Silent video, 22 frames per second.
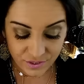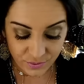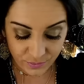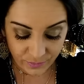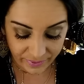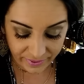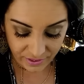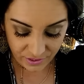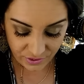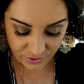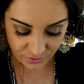So
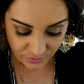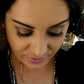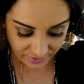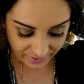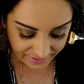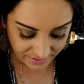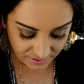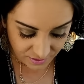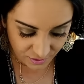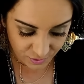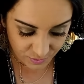we can do
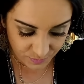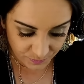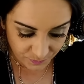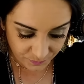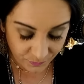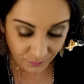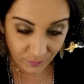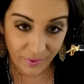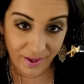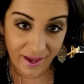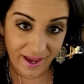this.
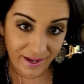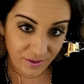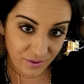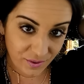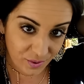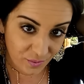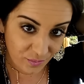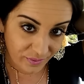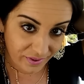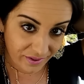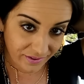Okay, you
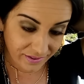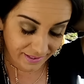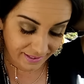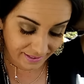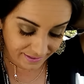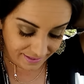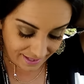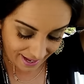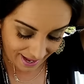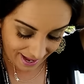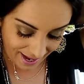can wear it
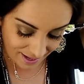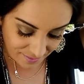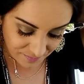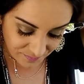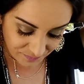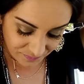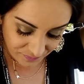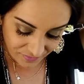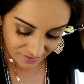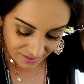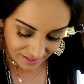like that.
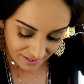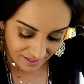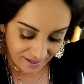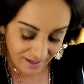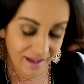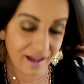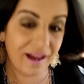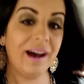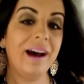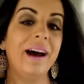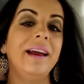
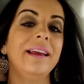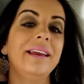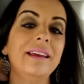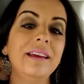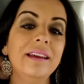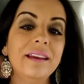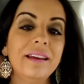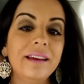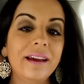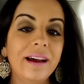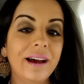I
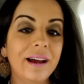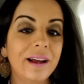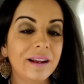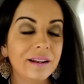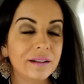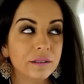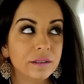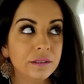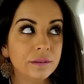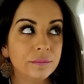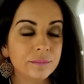can
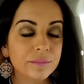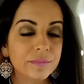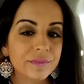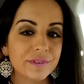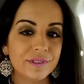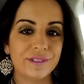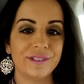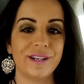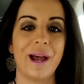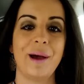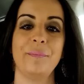get oh,
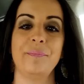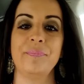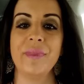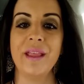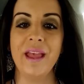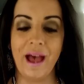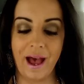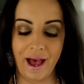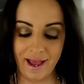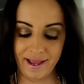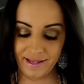snap.
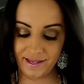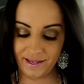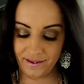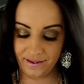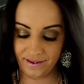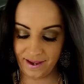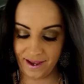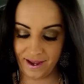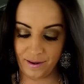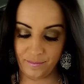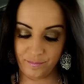I
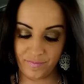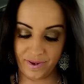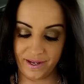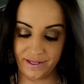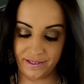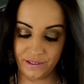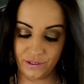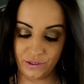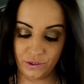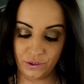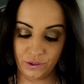can get
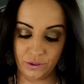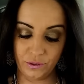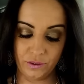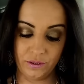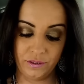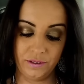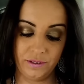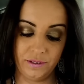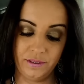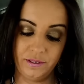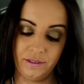my
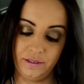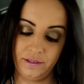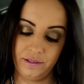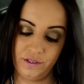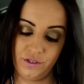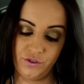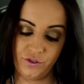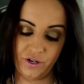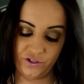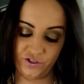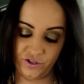little
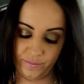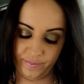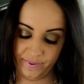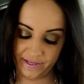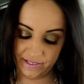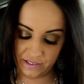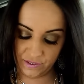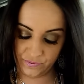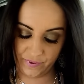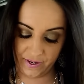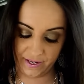stretchy
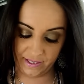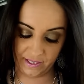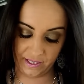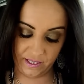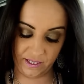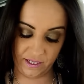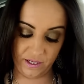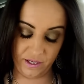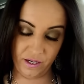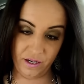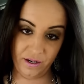piece right
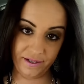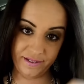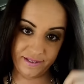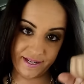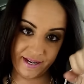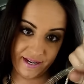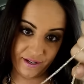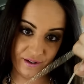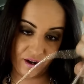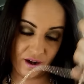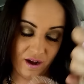here and
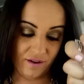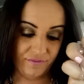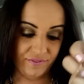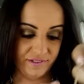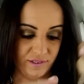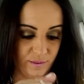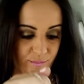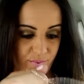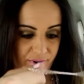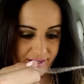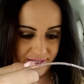take it off
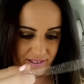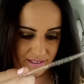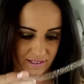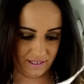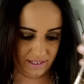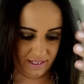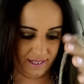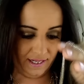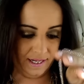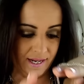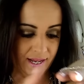as a
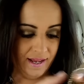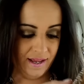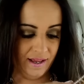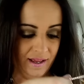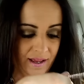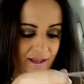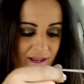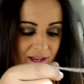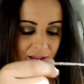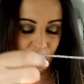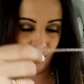bracelet
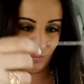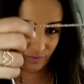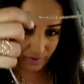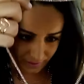and